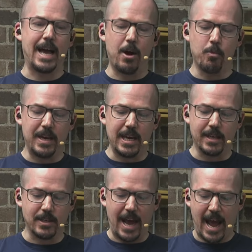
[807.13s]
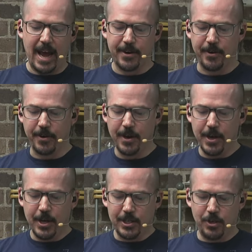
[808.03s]
allow me as a hacker
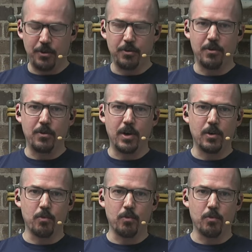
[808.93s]
to